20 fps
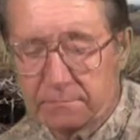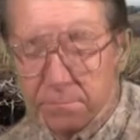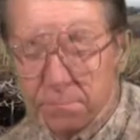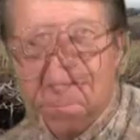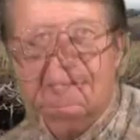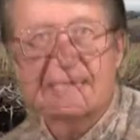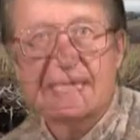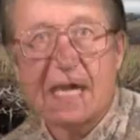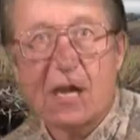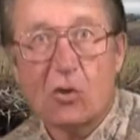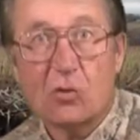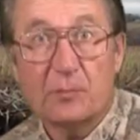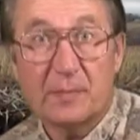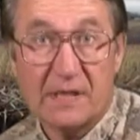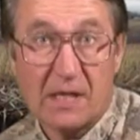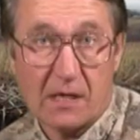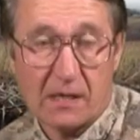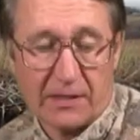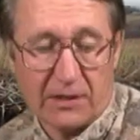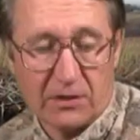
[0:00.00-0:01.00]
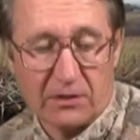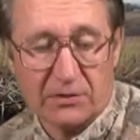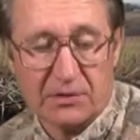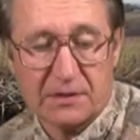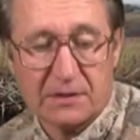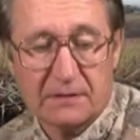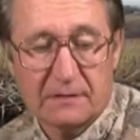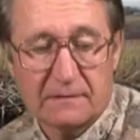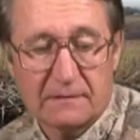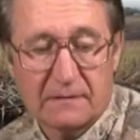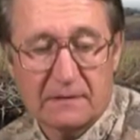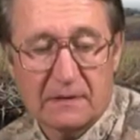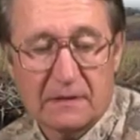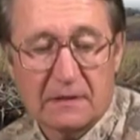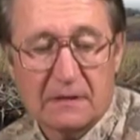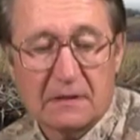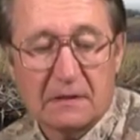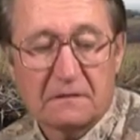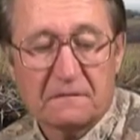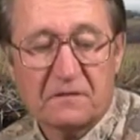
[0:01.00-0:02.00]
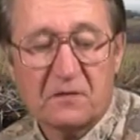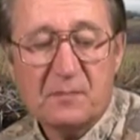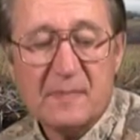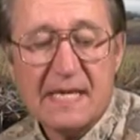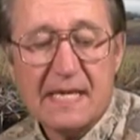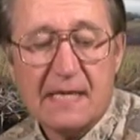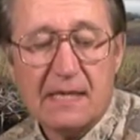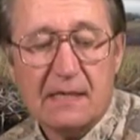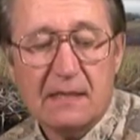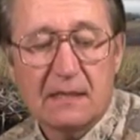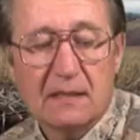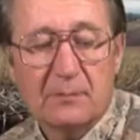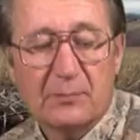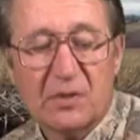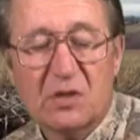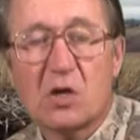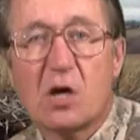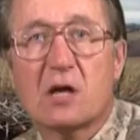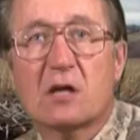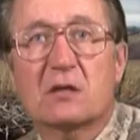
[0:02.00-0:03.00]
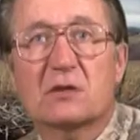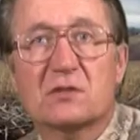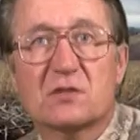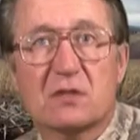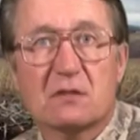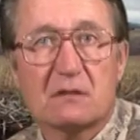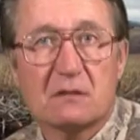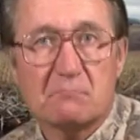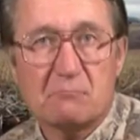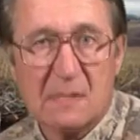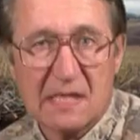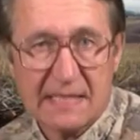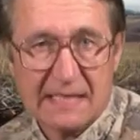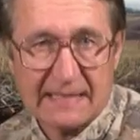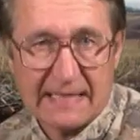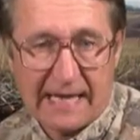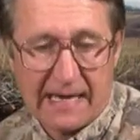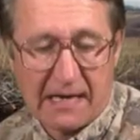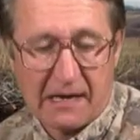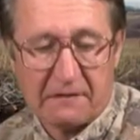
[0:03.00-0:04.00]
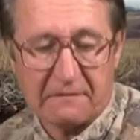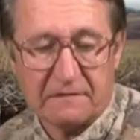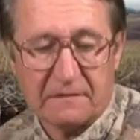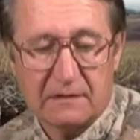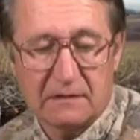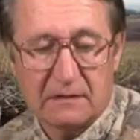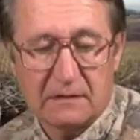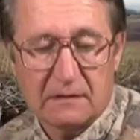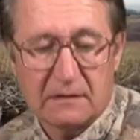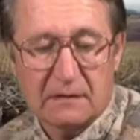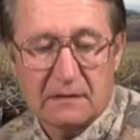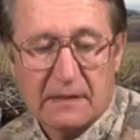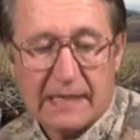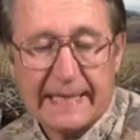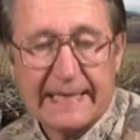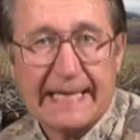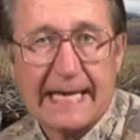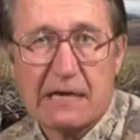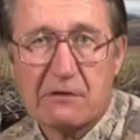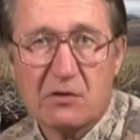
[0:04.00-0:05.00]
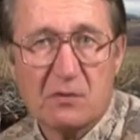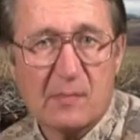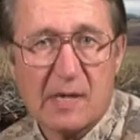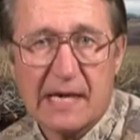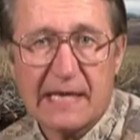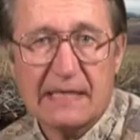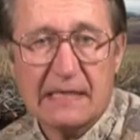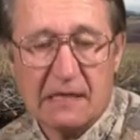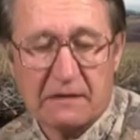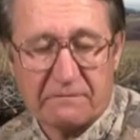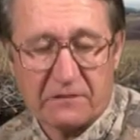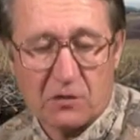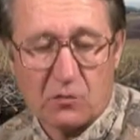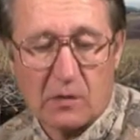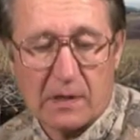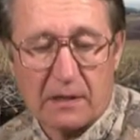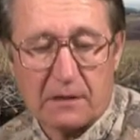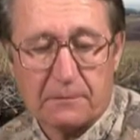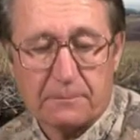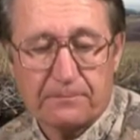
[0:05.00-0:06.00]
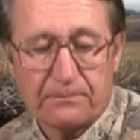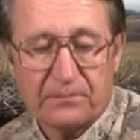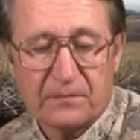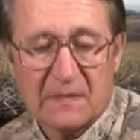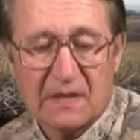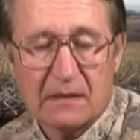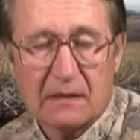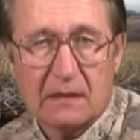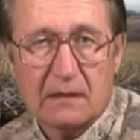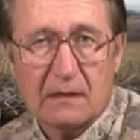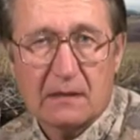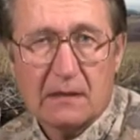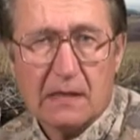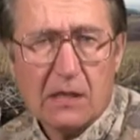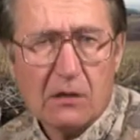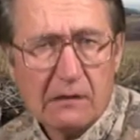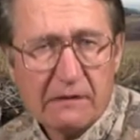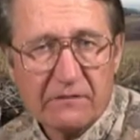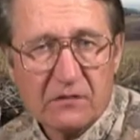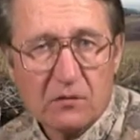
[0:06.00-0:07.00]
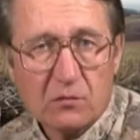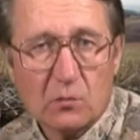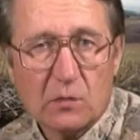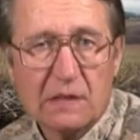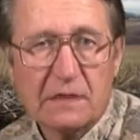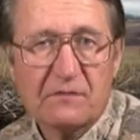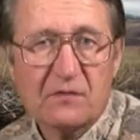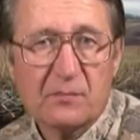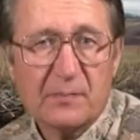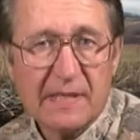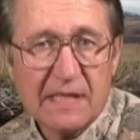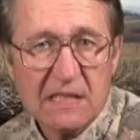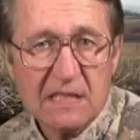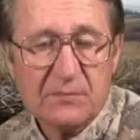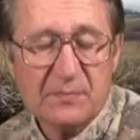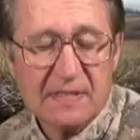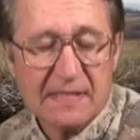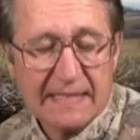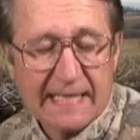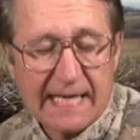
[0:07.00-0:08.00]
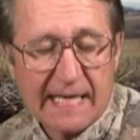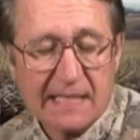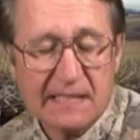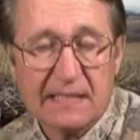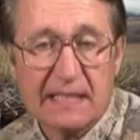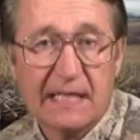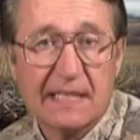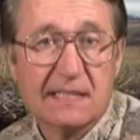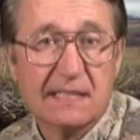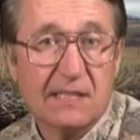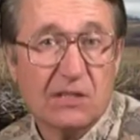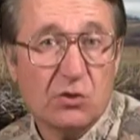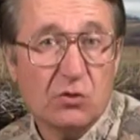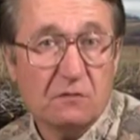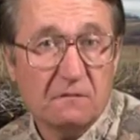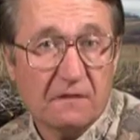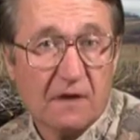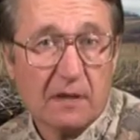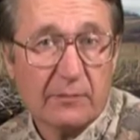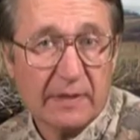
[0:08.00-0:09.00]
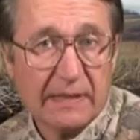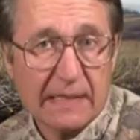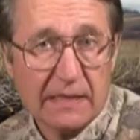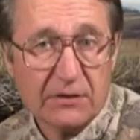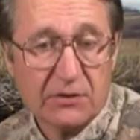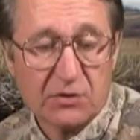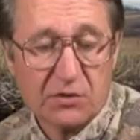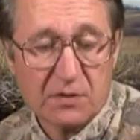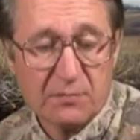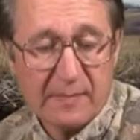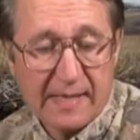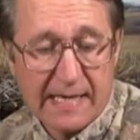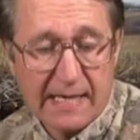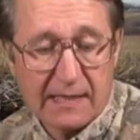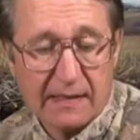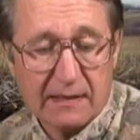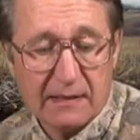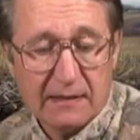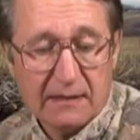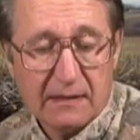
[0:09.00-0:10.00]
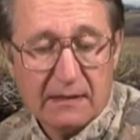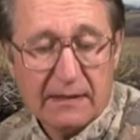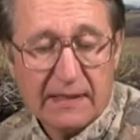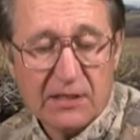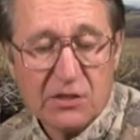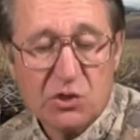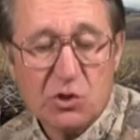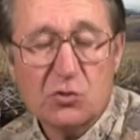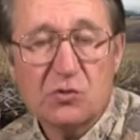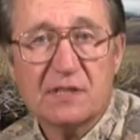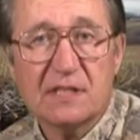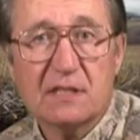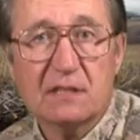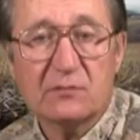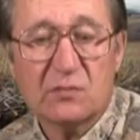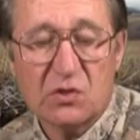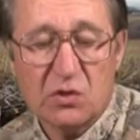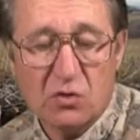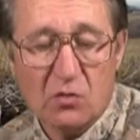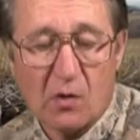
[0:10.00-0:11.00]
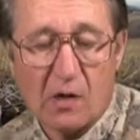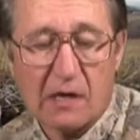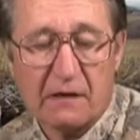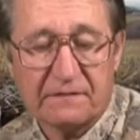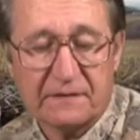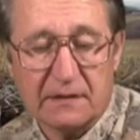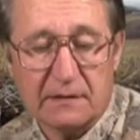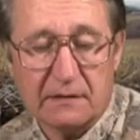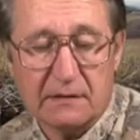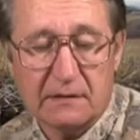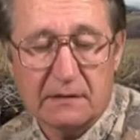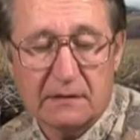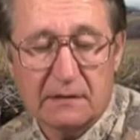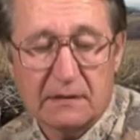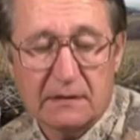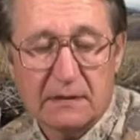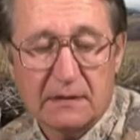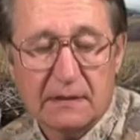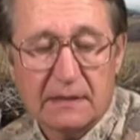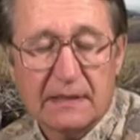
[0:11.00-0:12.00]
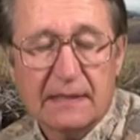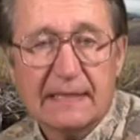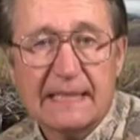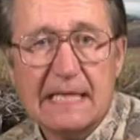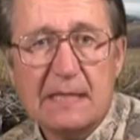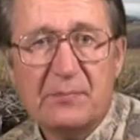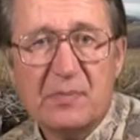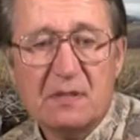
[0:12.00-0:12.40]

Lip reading: And now binoculars. For me, binoculars are a must-have. I carry mine everywhere. However, one of the biggest mistakes that I see new varmint hunters make is using them too often. Keep